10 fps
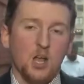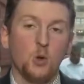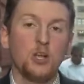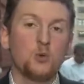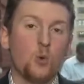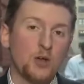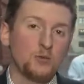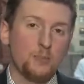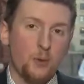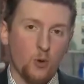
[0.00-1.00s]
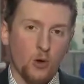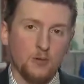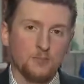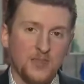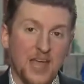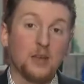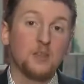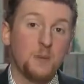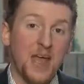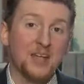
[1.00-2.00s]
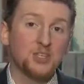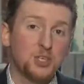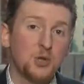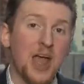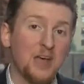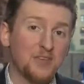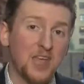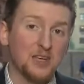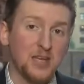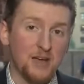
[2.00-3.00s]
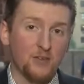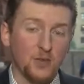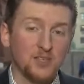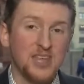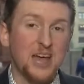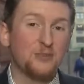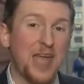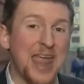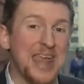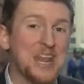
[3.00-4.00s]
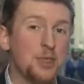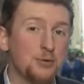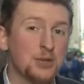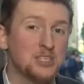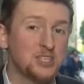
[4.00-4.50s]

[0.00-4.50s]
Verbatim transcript: According to one report, out of the past two Afghan governments, out of 83